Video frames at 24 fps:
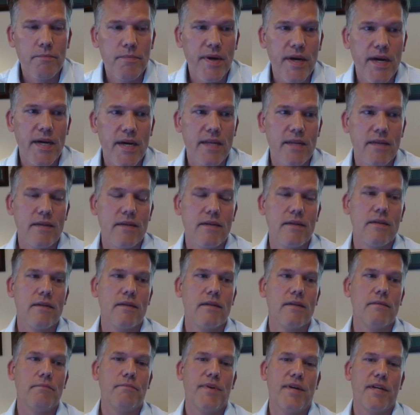but
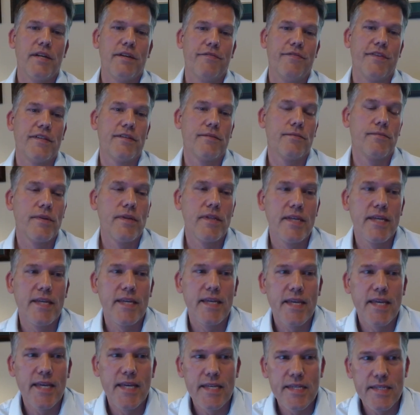if it's really
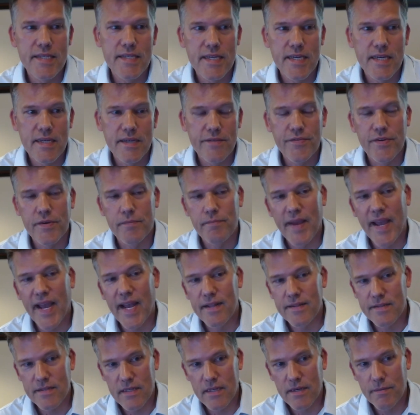easy, if your
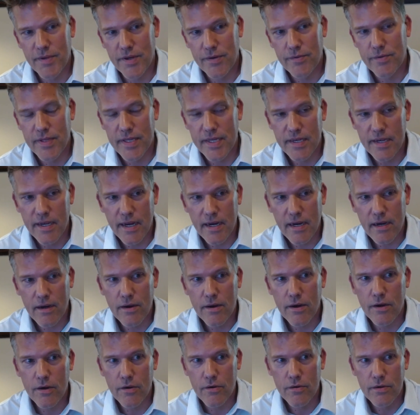patent's going to be really
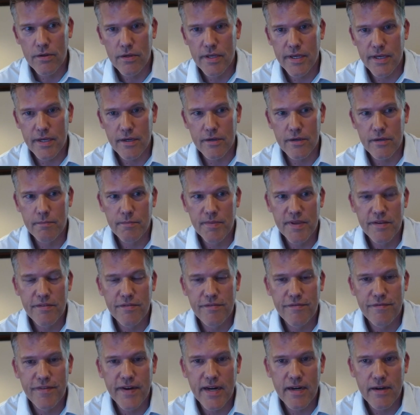narrow, it could be
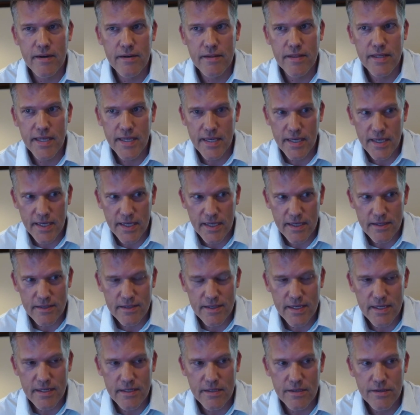fairly
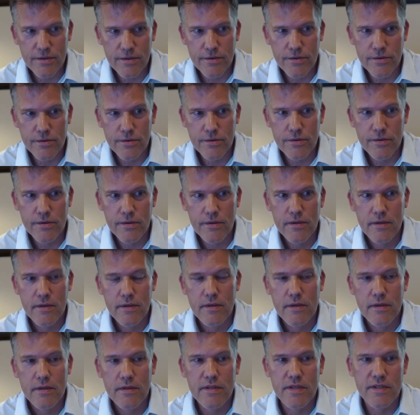easy to
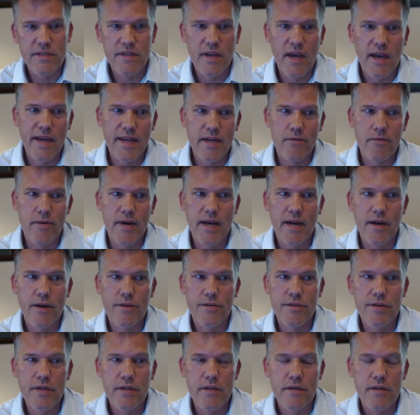design
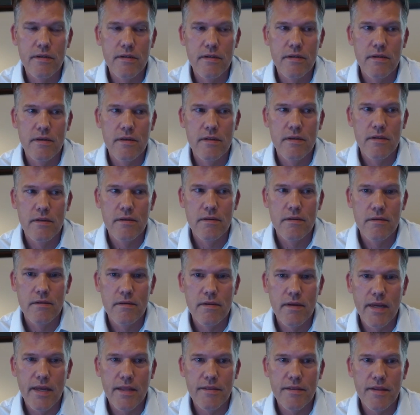around,
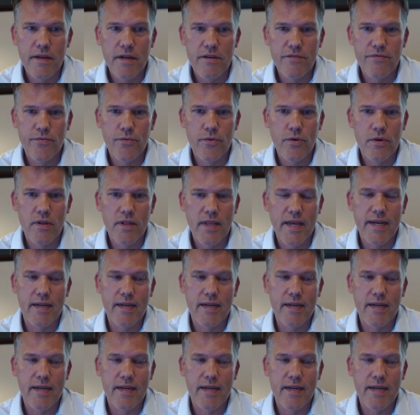and therefore